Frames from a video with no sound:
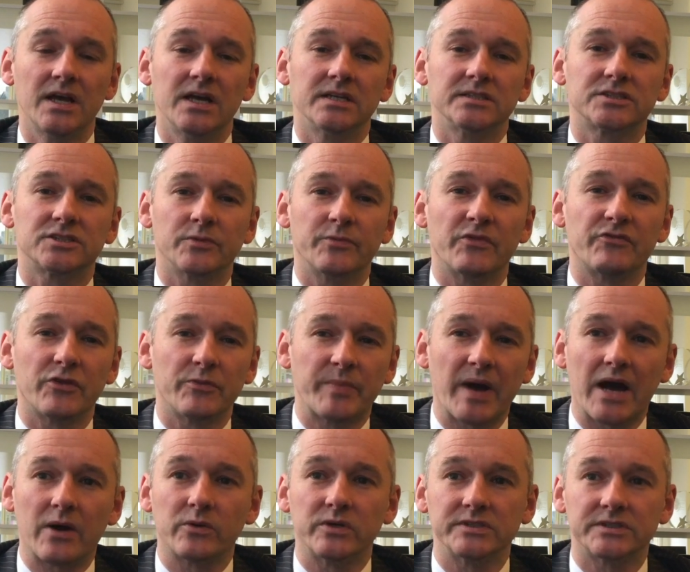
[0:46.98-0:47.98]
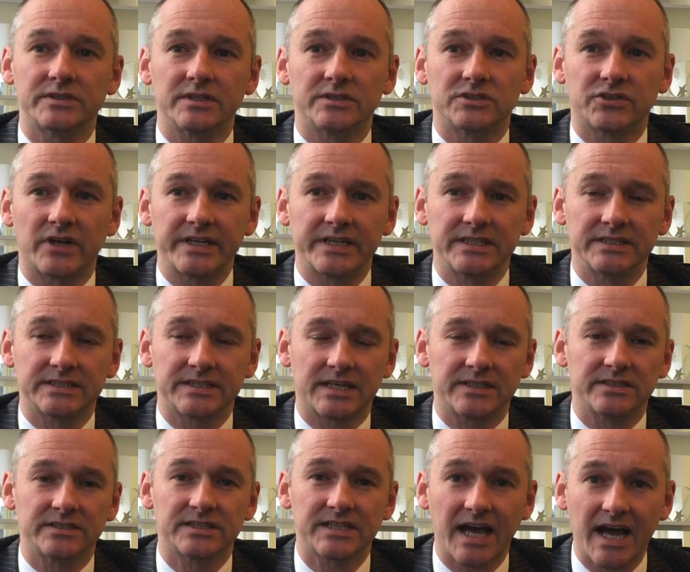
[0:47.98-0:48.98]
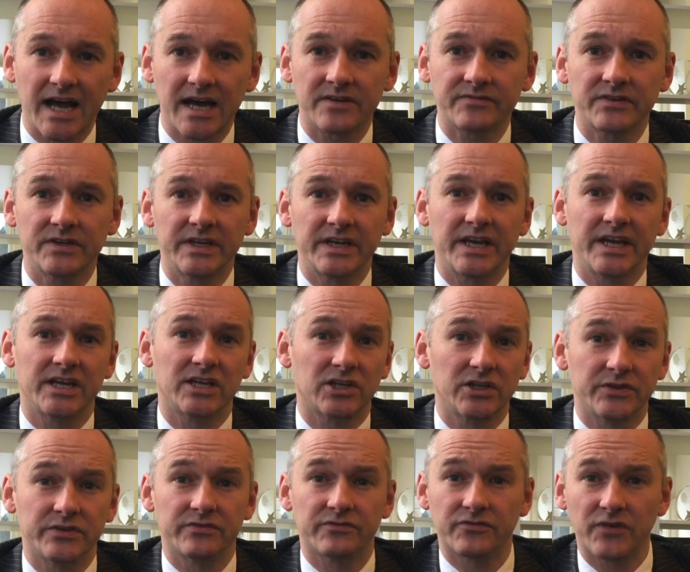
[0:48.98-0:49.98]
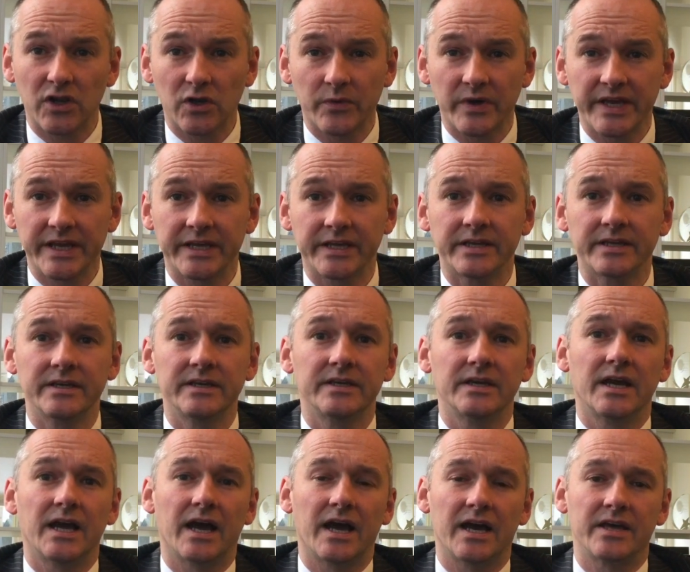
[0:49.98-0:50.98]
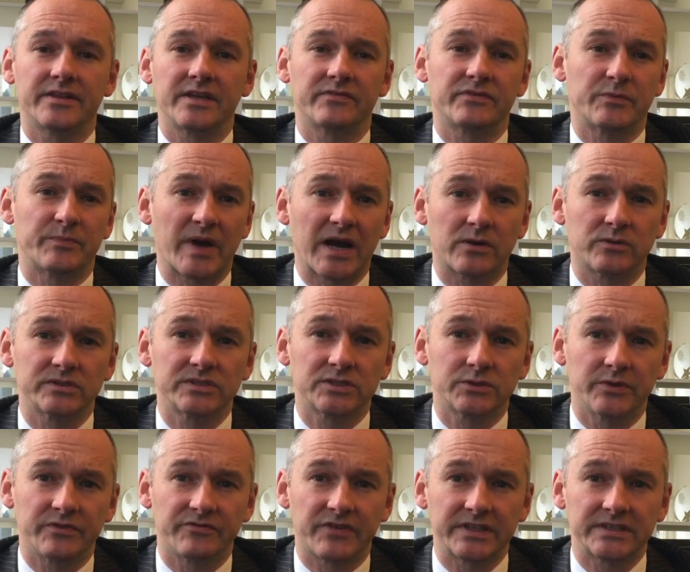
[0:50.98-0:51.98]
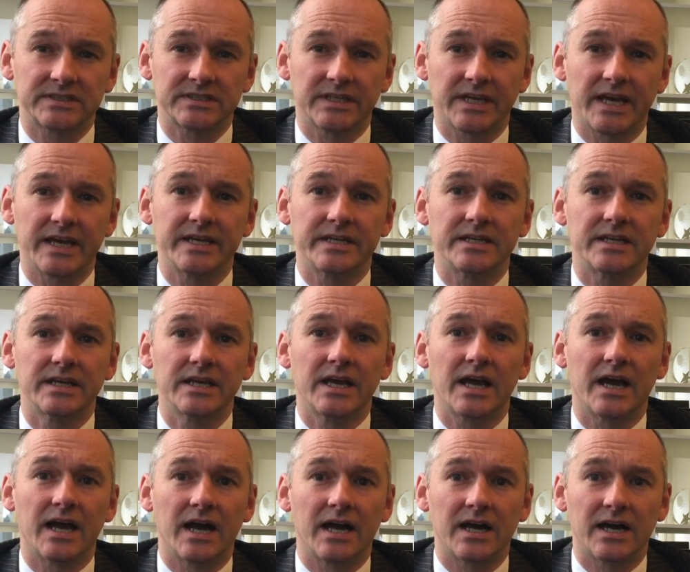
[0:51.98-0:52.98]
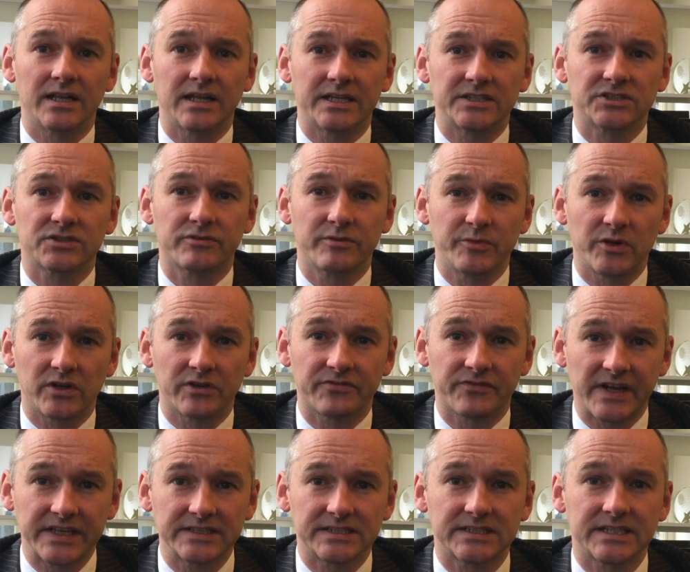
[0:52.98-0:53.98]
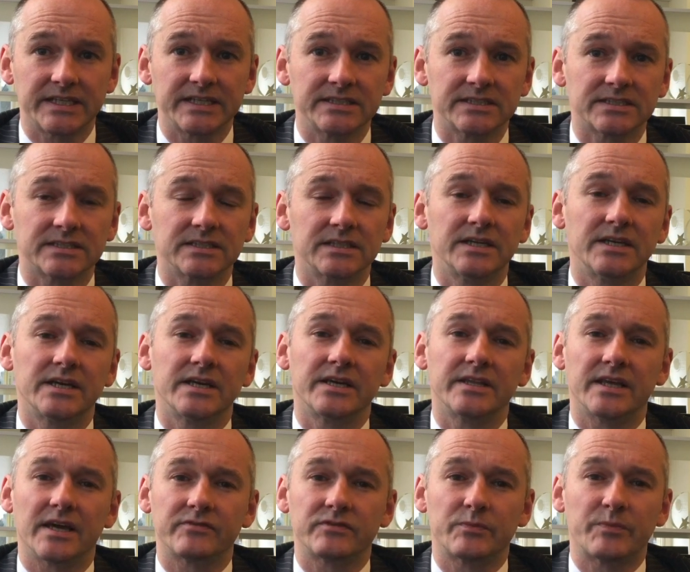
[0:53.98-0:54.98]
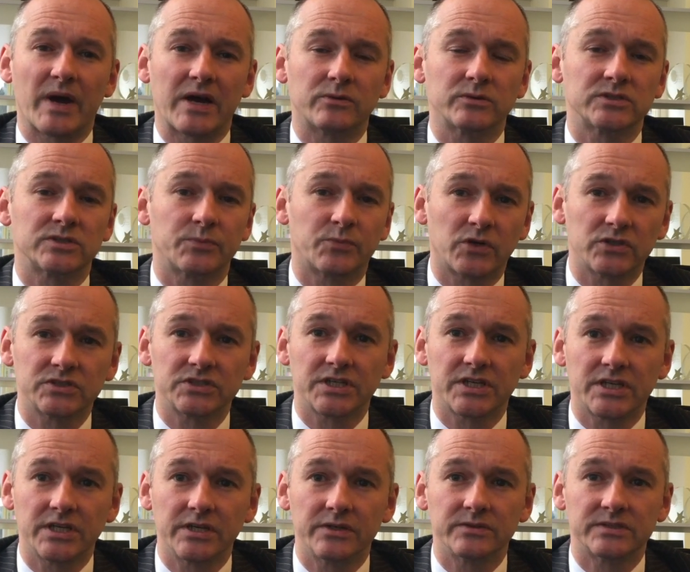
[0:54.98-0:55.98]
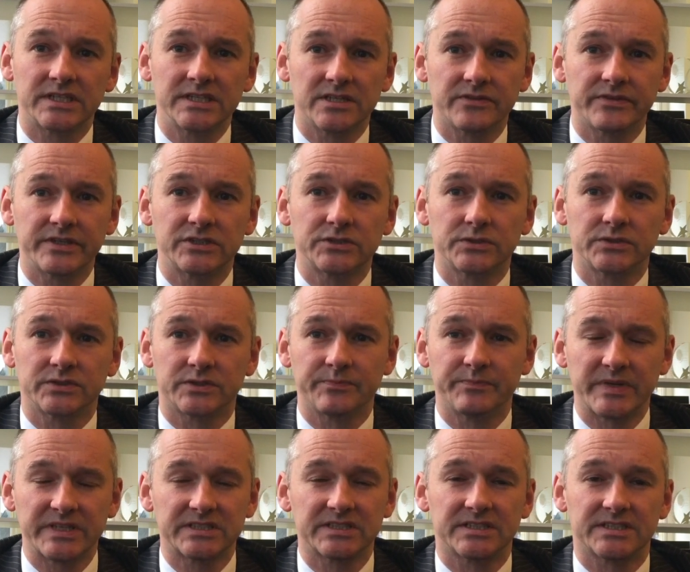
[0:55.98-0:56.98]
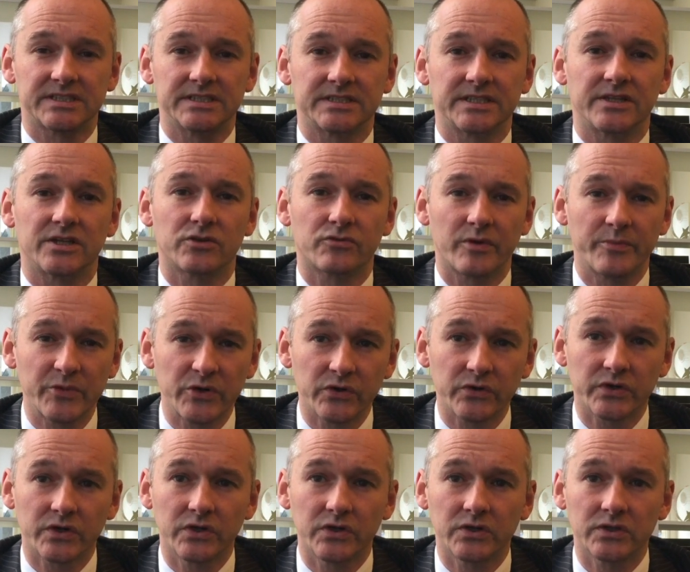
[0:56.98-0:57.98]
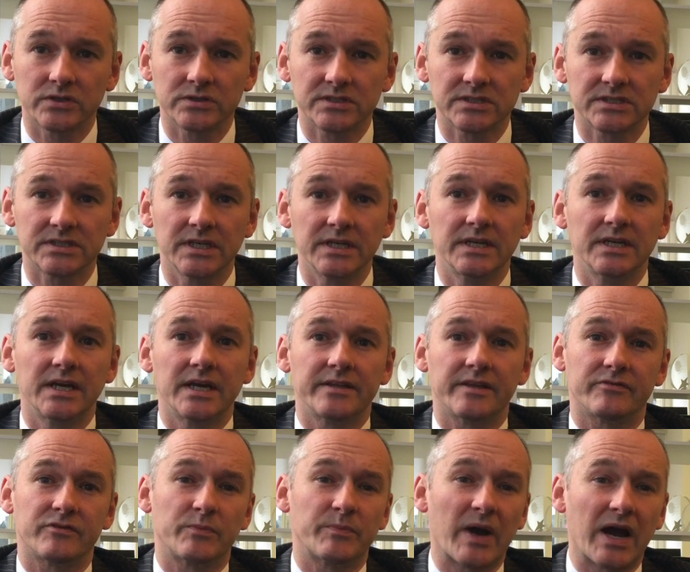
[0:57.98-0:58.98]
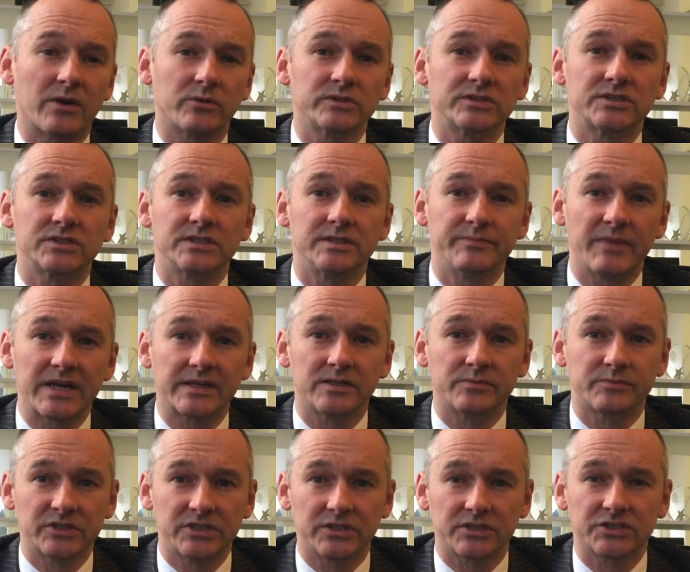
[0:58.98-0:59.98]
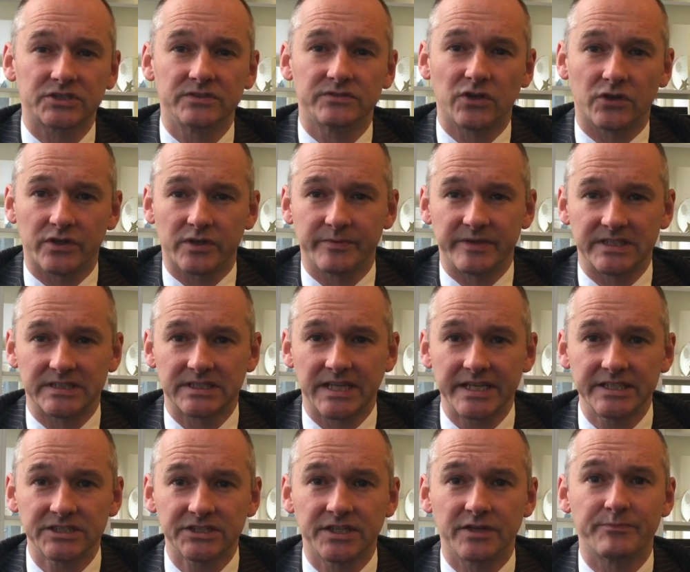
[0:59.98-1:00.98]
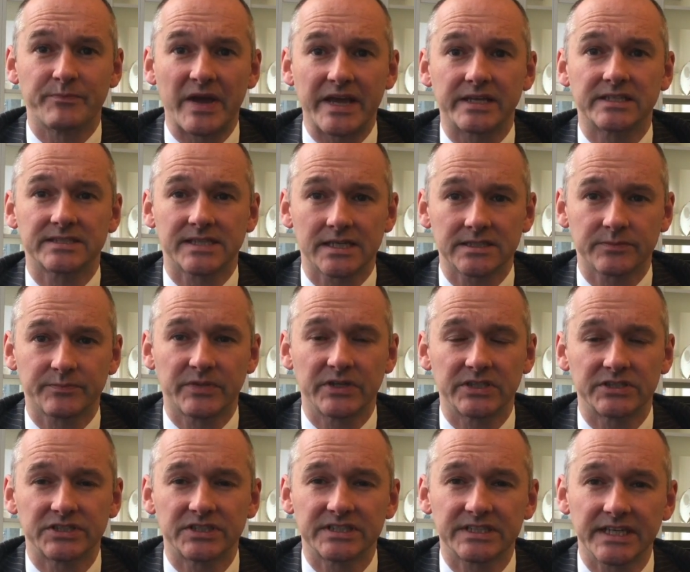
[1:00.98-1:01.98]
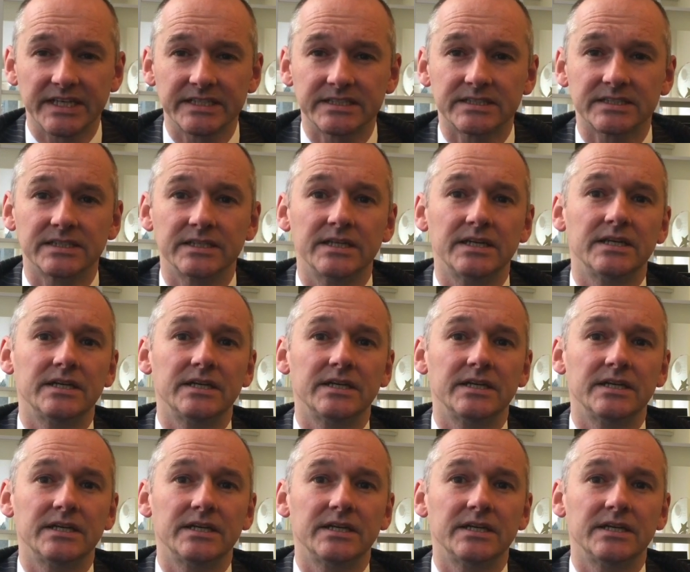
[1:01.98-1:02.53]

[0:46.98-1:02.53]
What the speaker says: Some of the powers that trading standards have include the following. They have the powers to investigate alleged criminal offences. They have the powers to prosecute individuals and businesses in the criminal courts. They have the powers to demand production of documentation and make test purchases.